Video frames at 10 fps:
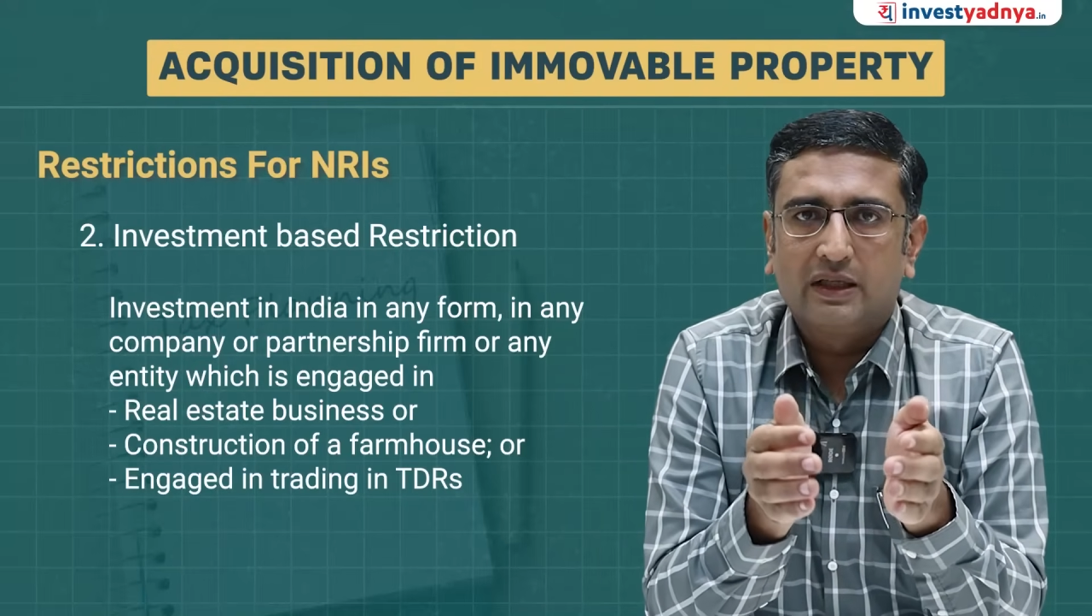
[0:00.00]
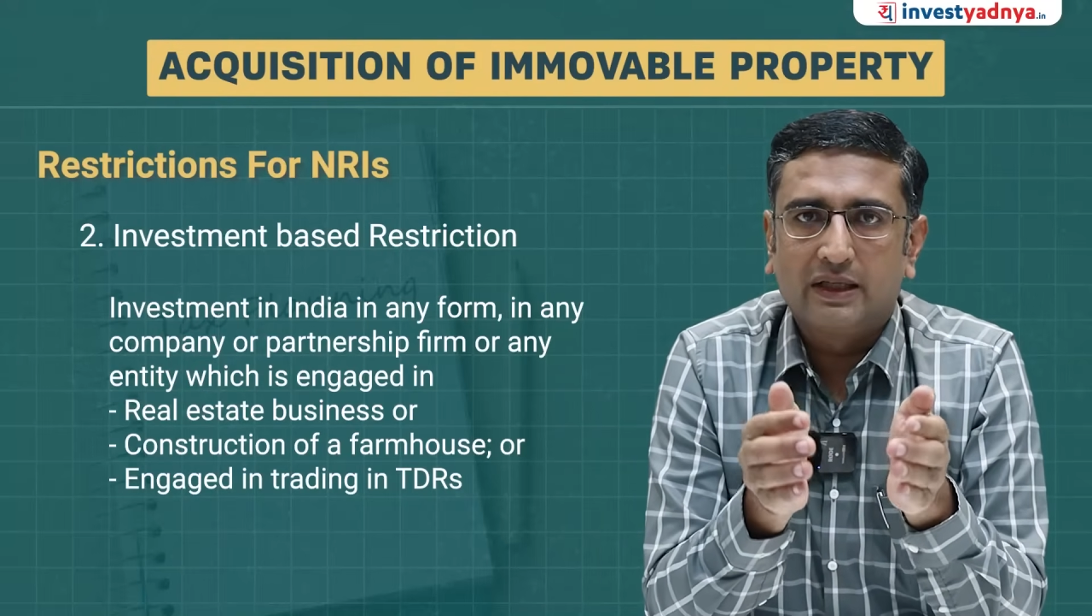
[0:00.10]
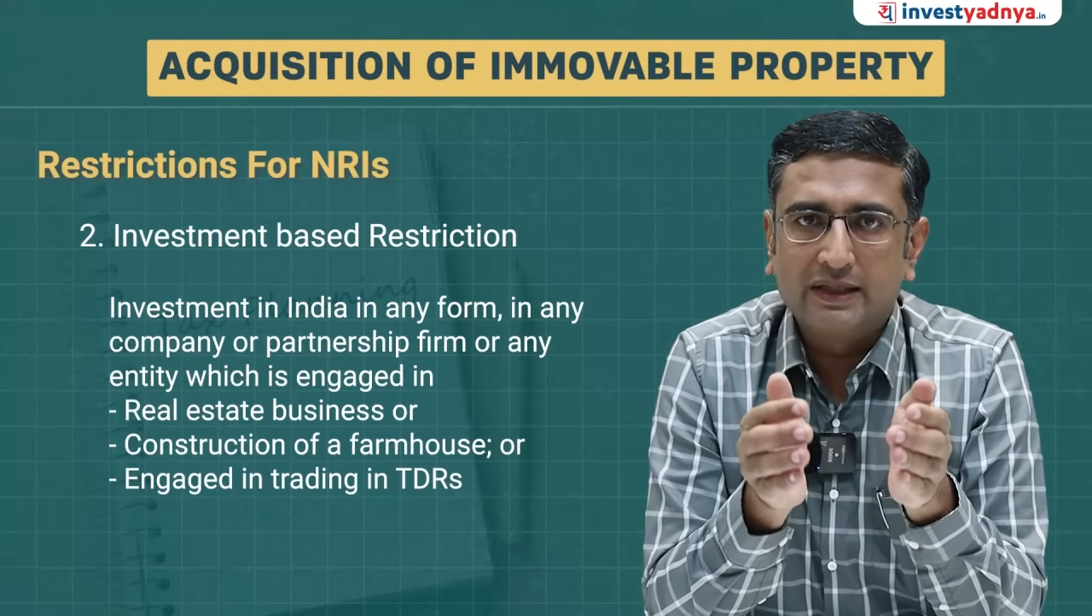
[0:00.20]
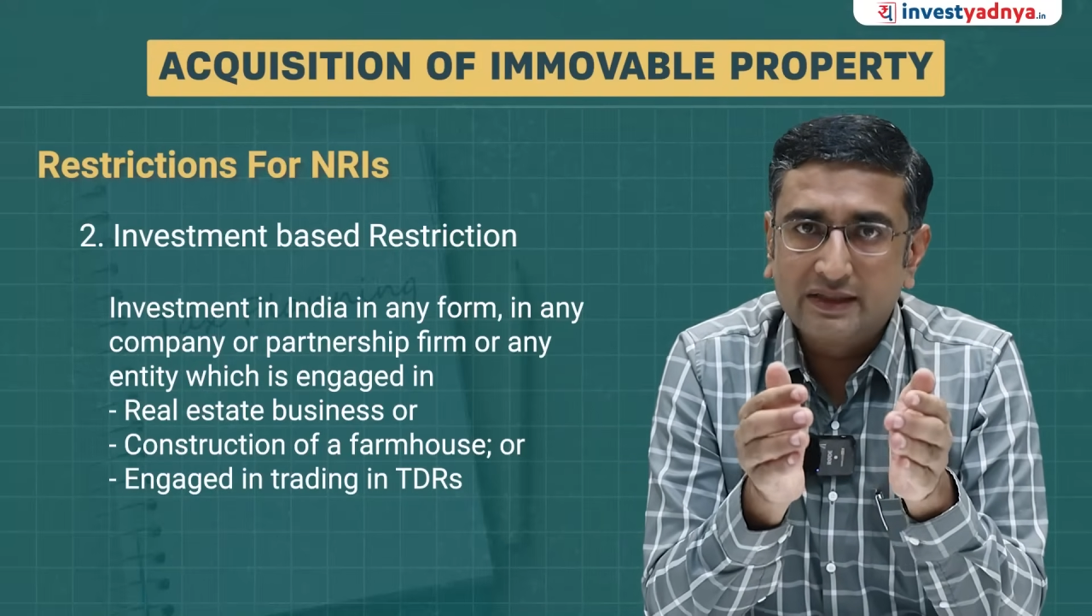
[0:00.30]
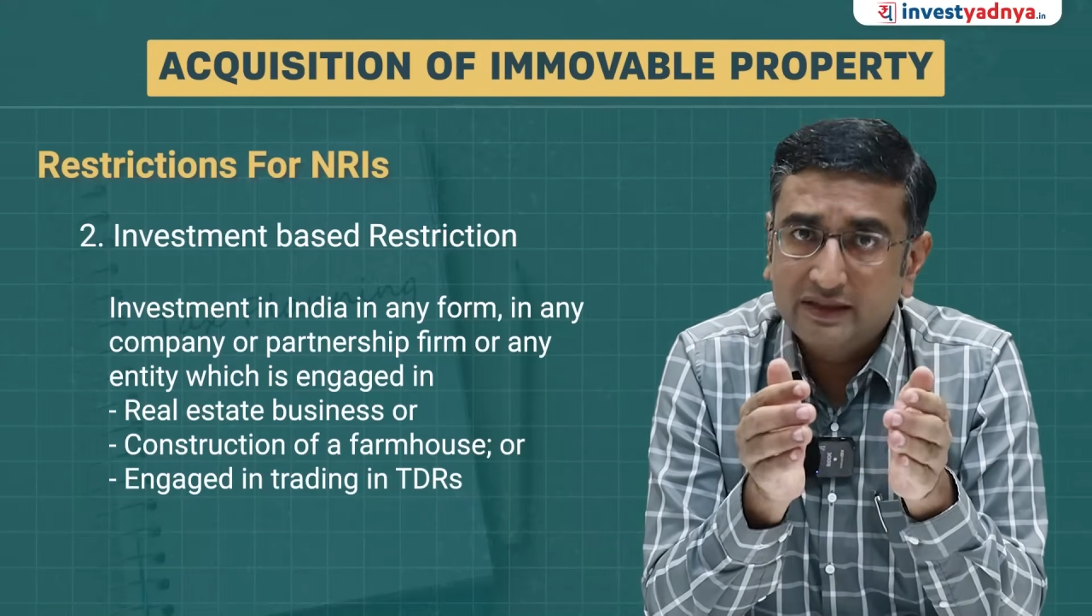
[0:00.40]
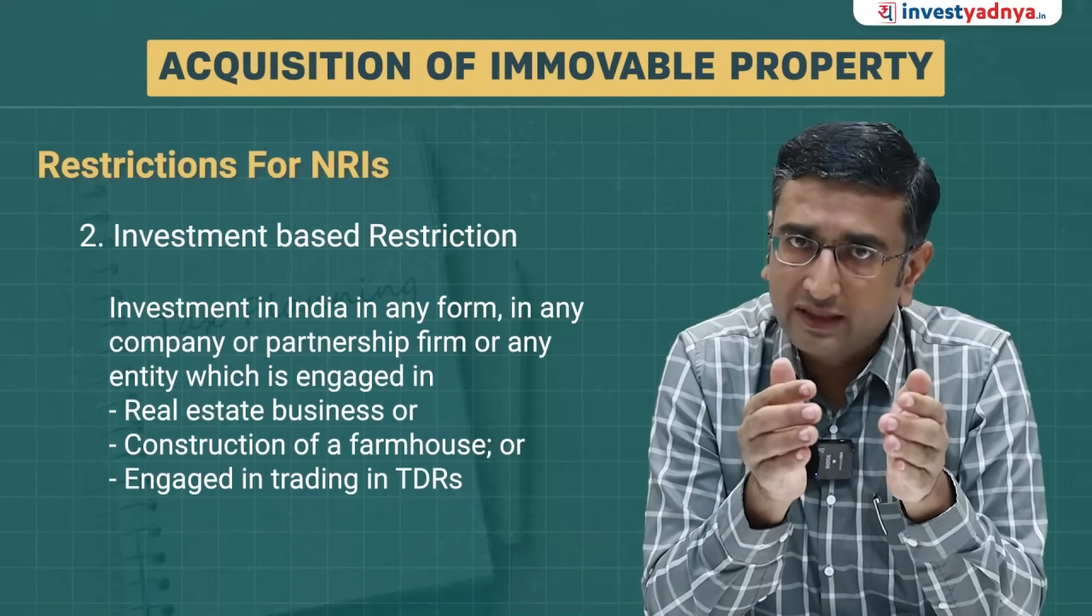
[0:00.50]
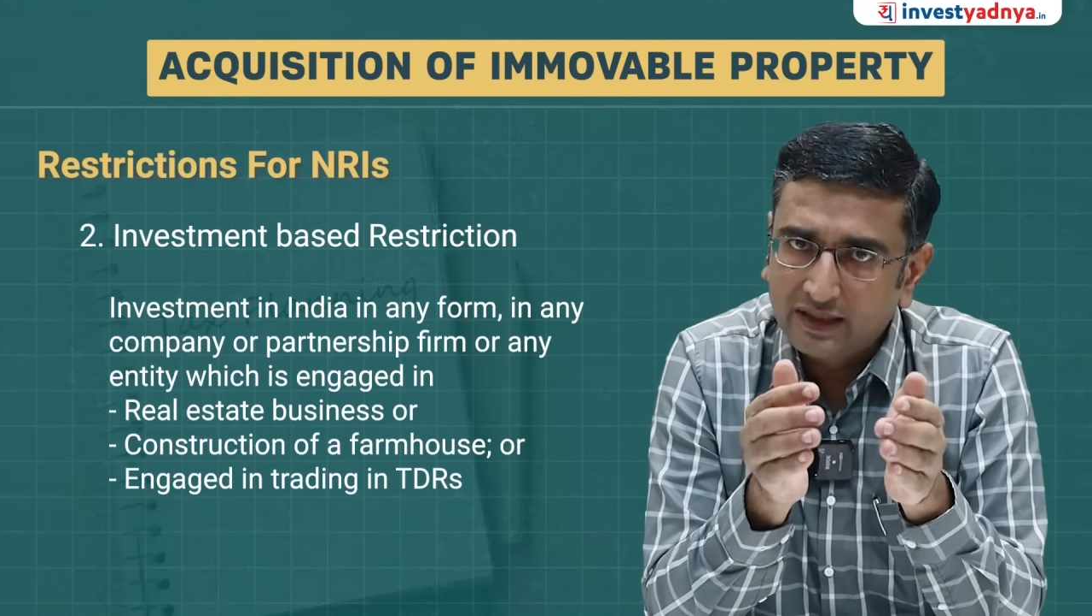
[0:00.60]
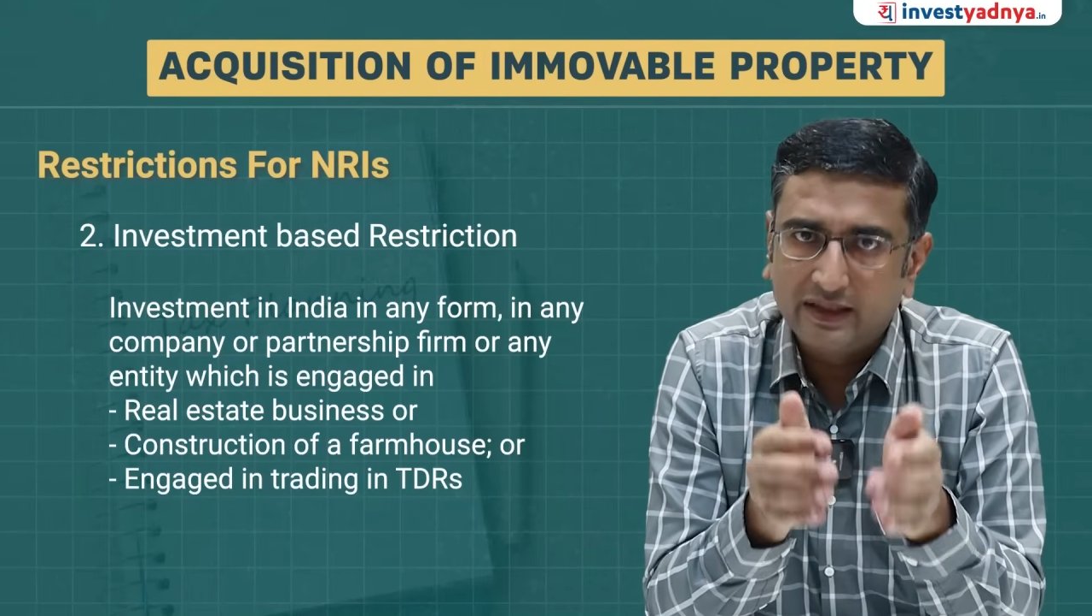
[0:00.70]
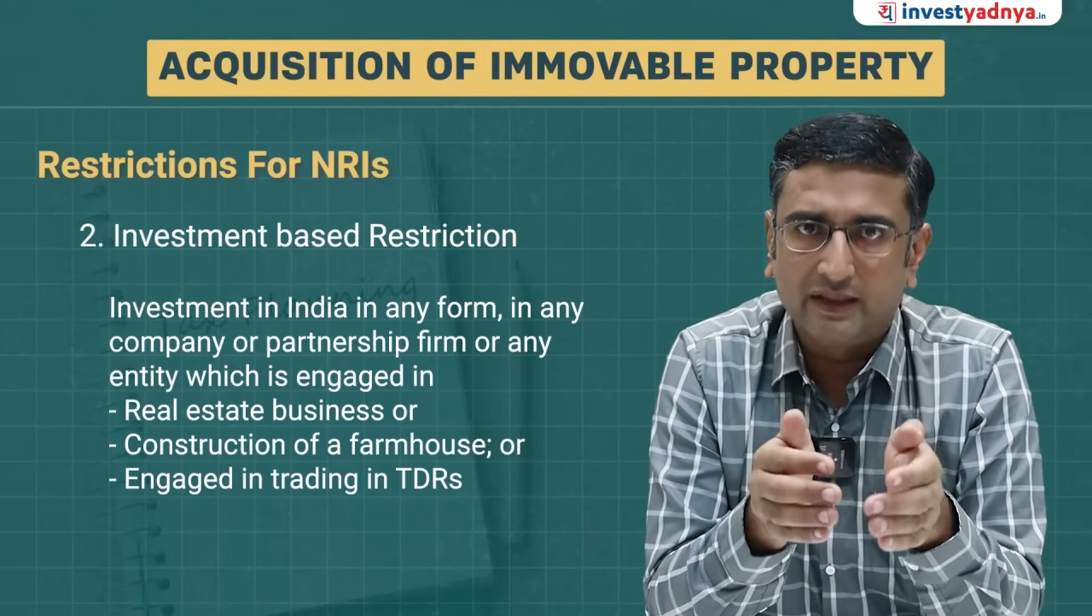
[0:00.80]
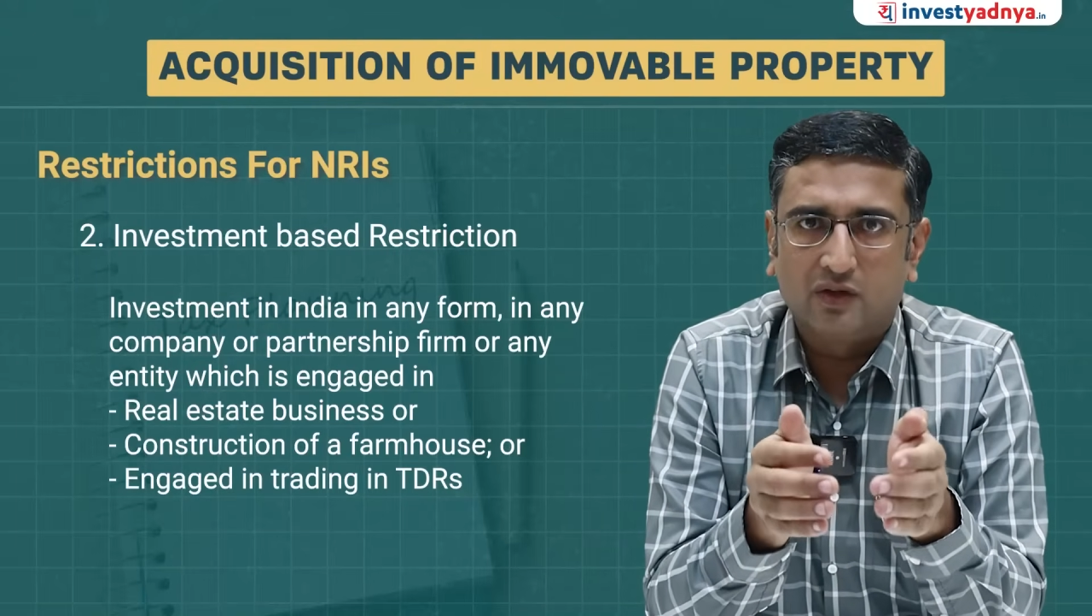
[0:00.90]
is
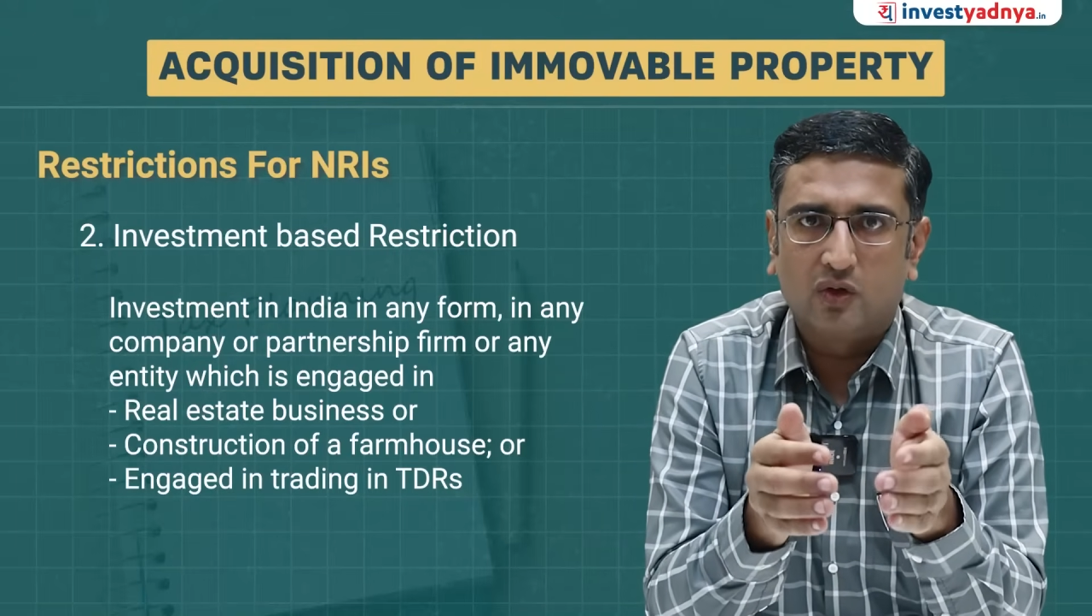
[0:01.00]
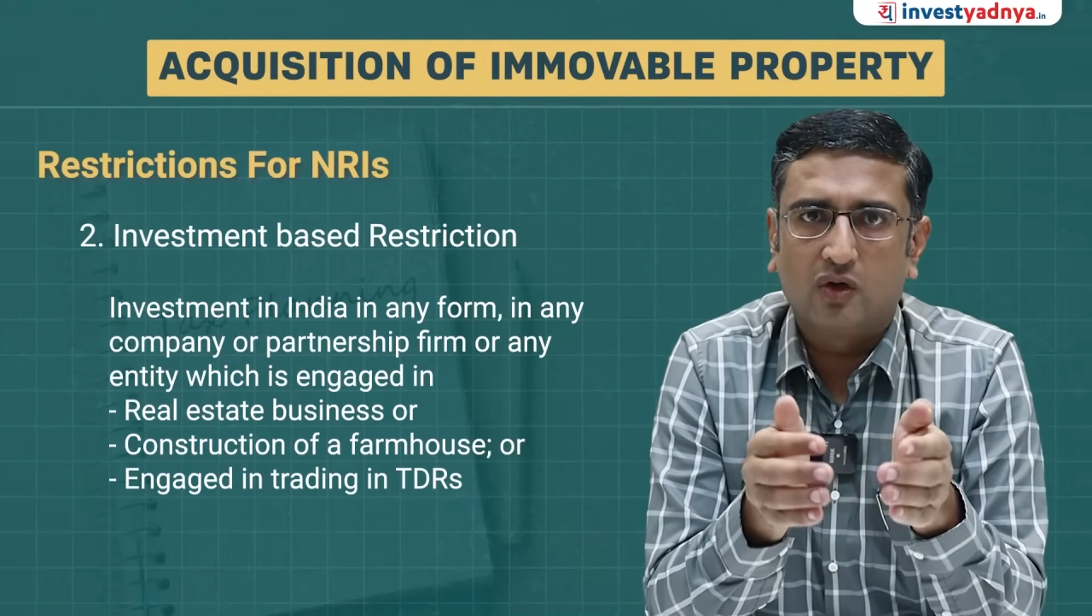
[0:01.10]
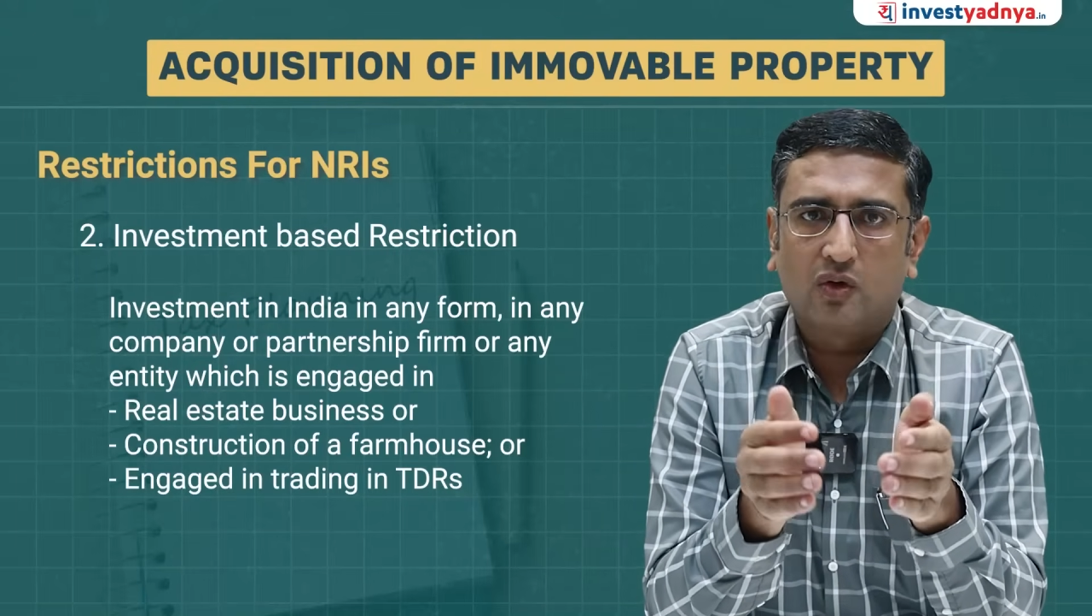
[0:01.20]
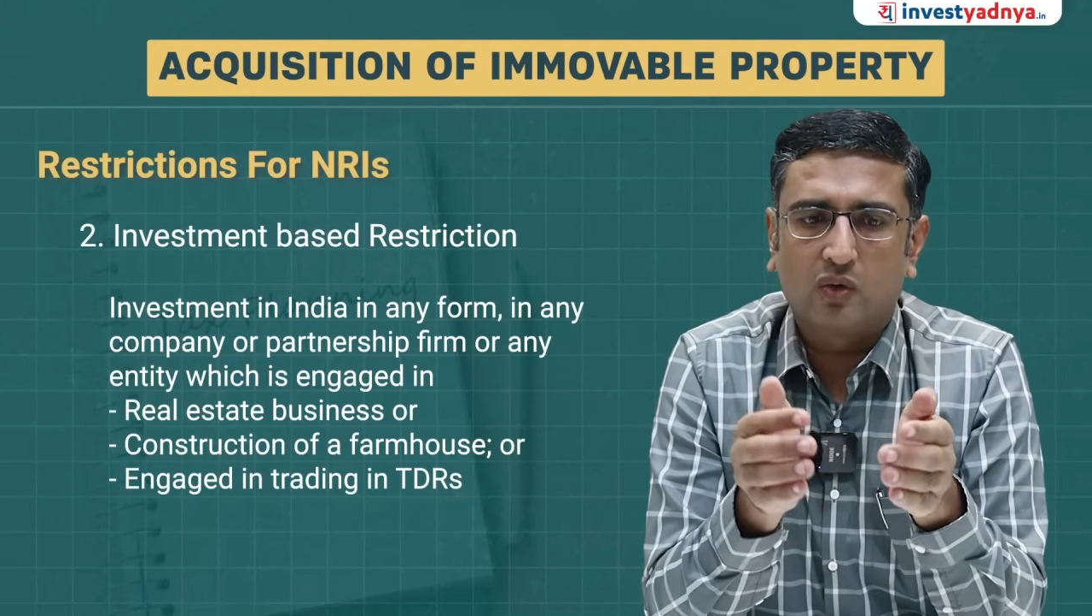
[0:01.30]
dealing, or